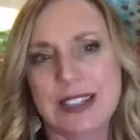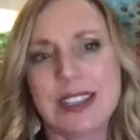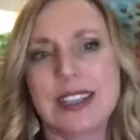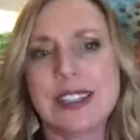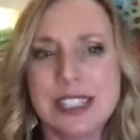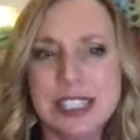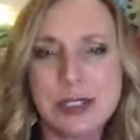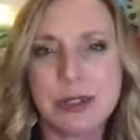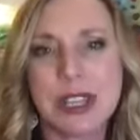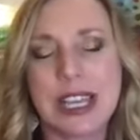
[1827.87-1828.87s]
It's a
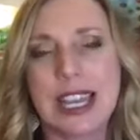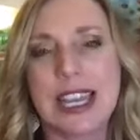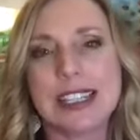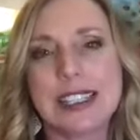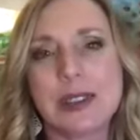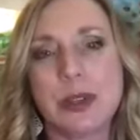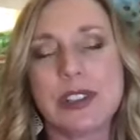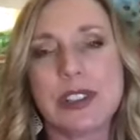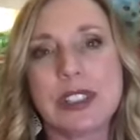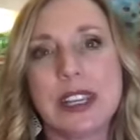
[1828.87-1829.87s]
continual thing. And as we
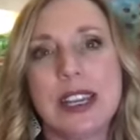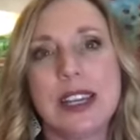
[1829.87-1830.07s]
just